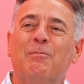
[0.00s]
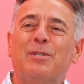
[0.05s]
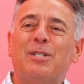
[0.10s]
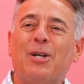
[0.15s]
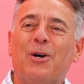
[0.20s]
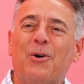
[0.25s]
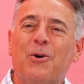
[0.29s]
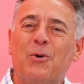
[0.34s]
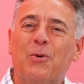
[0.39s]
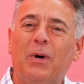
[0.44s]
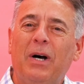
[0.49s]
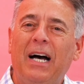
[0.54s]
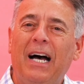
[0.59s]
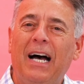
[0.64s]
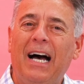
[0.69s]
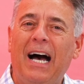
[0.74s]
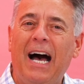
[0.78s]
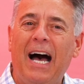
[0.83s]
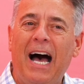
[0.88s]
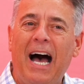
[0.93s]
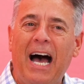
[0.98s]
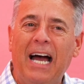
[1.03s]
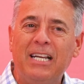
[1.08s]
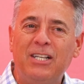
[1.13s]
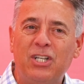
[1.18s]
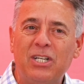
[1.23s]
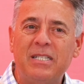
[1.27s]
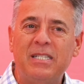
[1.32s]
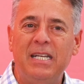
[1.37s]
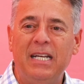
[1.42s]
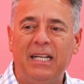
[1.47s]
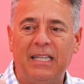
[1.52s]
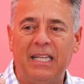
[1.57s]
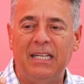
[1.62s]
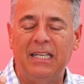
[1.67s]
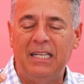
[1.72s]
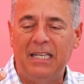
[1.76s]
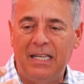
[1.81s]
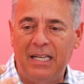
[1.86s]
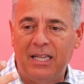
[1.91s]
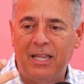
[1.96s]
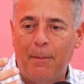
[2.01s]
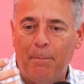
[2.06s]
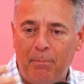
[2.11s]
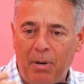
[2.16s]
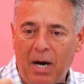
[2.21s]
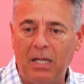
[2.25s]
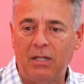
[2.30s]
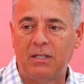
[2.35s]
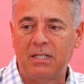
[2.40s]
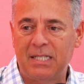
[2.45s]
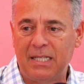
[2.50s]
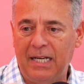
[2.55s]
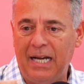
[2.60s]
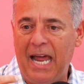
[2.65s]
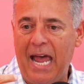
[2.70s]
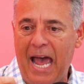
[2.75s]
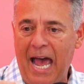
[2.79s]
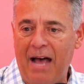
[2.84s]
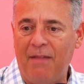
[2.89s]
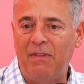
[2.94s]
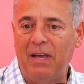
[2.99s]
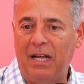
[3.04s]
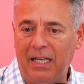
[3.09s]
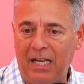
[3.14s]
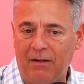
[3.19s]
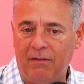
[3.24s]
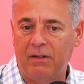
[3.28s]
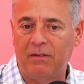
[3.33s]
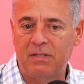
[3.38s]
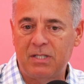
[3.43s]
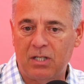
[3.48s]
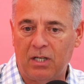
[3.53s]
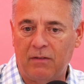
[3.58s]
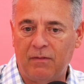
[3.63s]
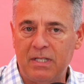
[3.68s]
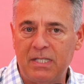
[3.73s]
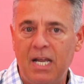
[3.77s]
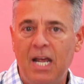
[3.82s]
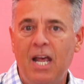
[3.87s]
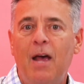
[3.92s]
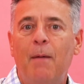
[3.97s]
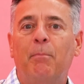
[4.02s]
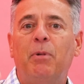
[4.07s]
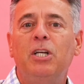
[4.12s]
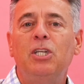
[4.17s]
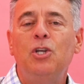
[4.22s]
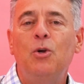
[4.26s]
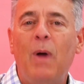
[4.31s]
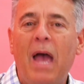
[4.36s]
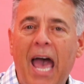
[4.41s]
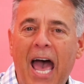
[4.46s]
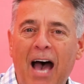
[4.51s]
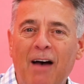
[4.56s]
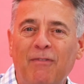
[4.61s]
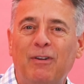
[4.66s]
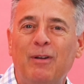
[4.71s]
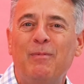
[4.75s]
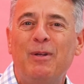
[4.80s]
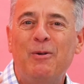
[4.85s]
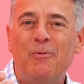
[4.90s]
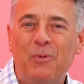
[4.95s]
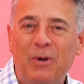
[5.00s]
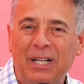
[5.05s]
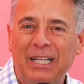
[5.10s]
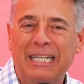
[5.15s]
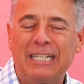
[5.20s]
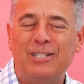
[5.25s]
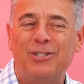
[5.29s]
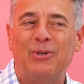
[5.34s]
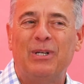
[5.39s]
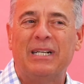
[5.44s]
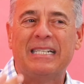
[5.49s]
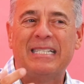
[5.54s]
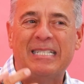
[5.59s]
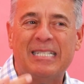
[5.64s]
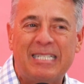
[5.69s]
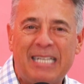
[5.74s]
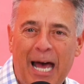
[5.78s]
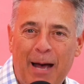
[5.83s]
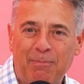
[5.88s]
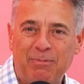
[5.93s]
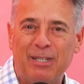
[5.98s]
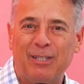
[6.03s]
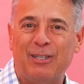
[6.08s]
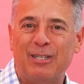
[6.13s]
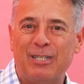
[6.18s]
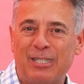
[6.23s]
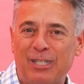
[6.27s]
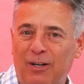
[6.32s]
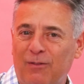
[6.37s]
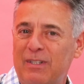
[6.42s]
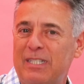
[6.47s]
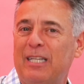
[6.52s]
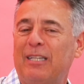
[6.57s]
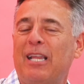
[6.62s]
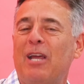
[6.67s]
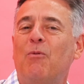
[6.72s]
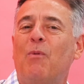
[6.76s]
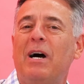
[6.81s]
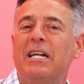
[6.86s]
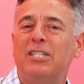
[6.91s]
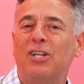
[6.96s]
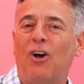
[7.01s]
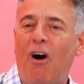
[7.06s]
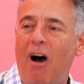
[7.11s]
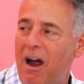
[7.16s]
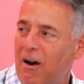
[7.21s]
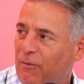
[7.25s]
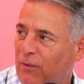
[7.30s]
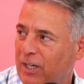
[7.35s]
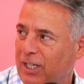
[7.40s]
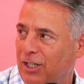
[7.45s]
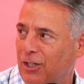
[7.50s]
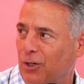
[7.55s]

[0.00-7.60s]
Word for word: So I just think that the butler is going to add that level of service, but you have to be willing to accept the service that they want to offer